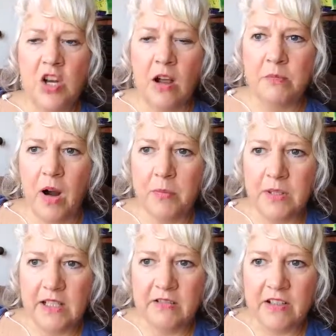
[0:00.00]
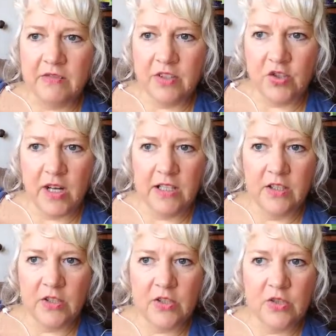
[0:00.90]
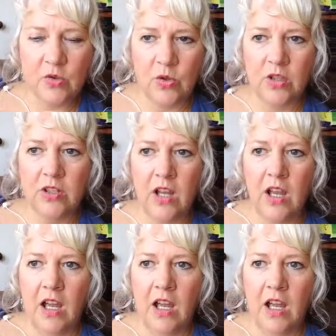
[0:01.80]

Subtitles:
not properly refrigerated or stored.